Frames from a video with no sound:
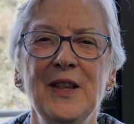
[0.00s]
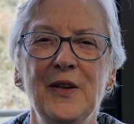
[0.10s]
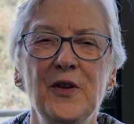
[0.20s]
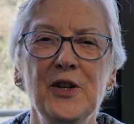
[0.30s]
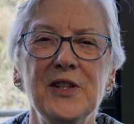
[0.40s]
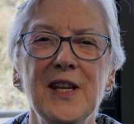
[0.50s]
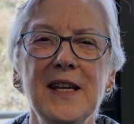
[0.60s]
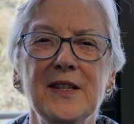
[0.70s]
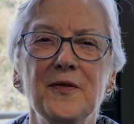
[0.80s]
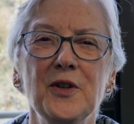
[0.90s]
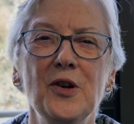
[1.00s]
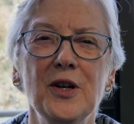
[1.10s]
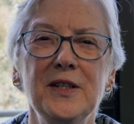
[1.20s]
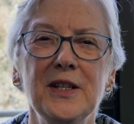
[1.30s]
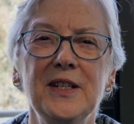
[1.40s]
The verse says, for
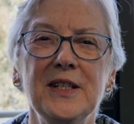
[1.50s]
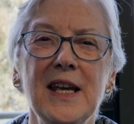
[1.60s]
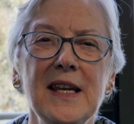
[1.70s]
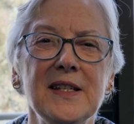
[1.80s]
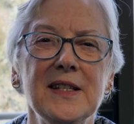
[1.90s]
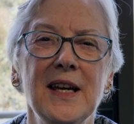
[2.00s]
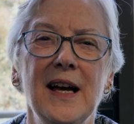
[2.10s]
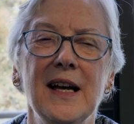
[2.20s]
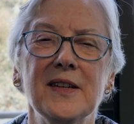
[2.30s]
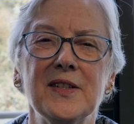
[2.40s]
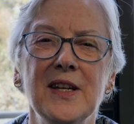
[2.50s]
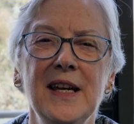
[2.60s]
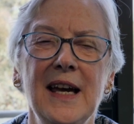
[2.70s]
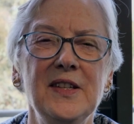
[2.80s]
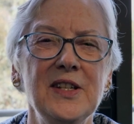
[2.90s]
God to test us
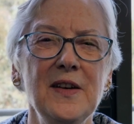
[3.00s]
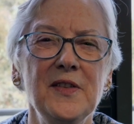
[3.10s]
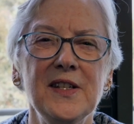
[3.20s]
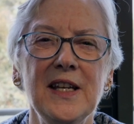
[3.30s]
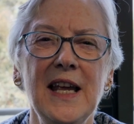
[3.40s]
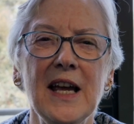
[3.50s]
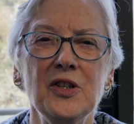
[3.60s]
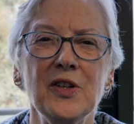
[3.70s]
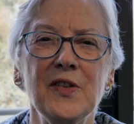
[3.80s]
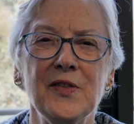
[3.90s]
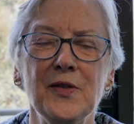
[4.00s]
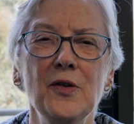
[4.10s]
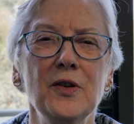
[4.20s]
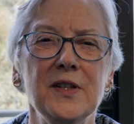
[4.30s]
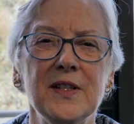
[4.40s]
and see if there's any anxious
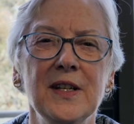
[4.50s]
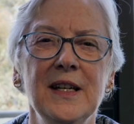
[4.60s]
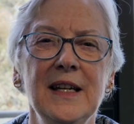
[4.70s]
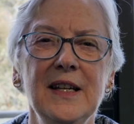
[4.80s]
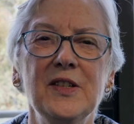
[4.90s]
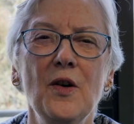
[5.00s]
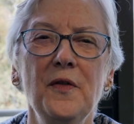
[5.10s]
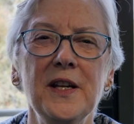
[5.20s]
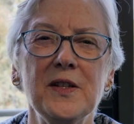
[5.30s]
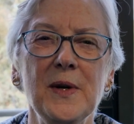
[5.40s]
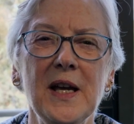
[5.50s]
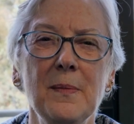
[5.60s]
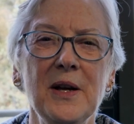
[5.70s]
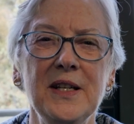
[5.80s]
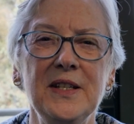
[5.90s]
thoughts. It's often as we
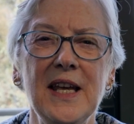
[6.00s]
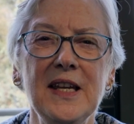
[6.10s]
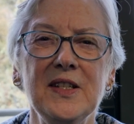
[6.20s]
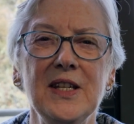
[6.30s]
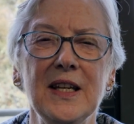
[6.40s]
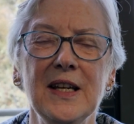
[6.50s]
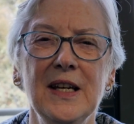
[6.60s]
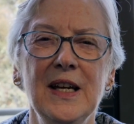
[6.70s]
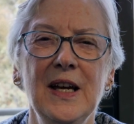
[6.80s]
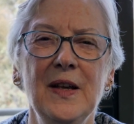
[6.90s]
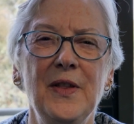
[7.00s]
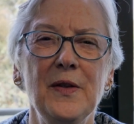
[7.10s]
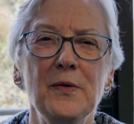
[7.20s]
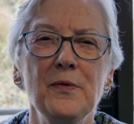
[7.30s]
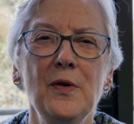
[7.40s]
come under testing
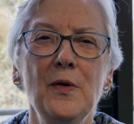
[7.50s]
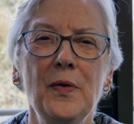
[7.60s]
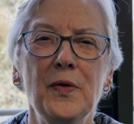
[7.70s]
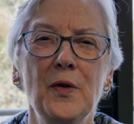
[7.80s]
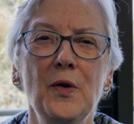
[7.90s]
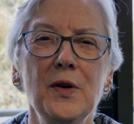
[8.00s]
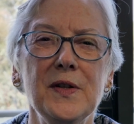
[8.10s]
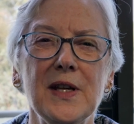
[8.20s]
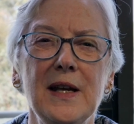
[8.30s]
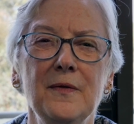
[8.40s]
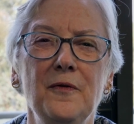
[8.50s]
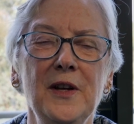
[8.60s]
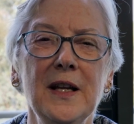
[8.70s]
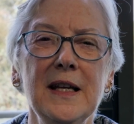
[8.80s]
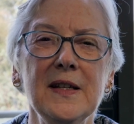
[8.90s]
that the real thoughts and
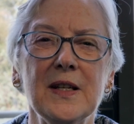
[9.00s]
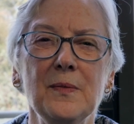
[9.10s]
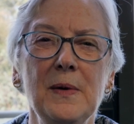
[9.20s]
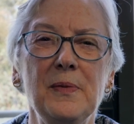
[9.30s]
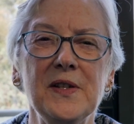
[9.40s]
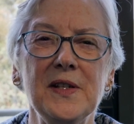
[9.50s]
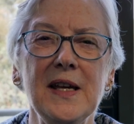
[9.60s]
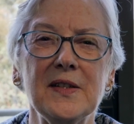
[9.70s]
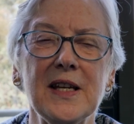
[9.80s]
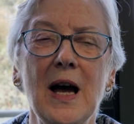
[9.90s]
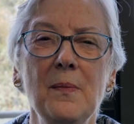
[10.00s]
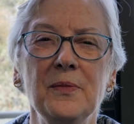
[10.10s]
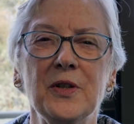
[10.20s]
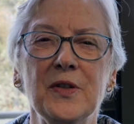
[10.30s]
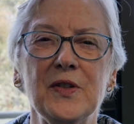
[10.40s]
feelings that we possess come
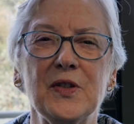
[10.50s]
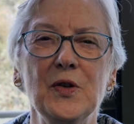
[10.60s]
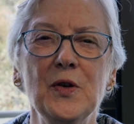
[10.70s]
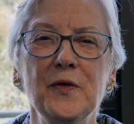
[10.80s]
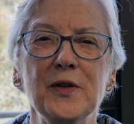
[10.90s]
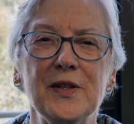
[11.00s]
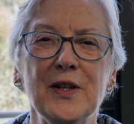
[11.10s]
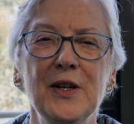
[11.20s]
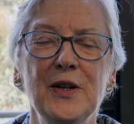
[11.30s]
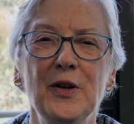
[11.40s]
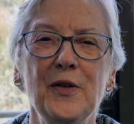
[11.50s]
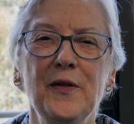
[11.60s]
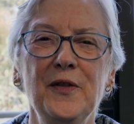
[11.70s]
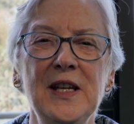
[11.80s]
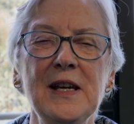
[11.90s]
to the surface, not
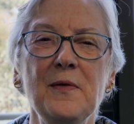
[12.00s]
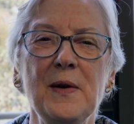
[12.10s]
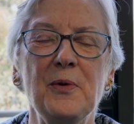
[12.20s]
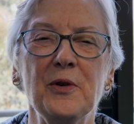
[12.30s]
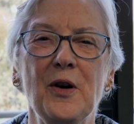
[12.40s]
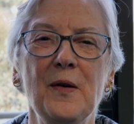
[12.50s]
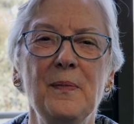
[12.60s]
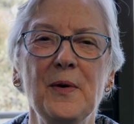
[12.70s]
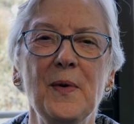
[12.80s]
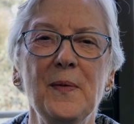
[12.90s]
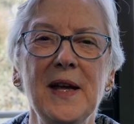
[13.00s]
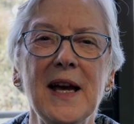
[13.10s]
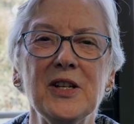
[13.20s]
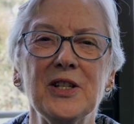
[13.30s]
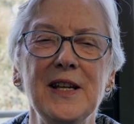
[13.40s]
the veneer we put on, but what we
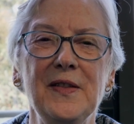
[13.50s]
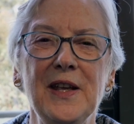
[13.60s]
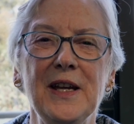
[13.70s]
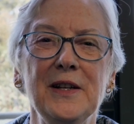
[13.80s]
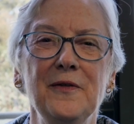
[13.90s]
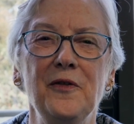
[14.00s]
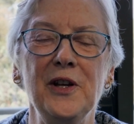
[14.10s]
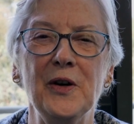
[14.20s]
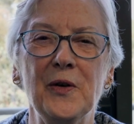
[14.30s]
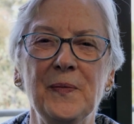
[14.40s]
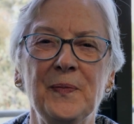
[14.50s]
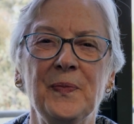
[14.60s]
actually think and feel.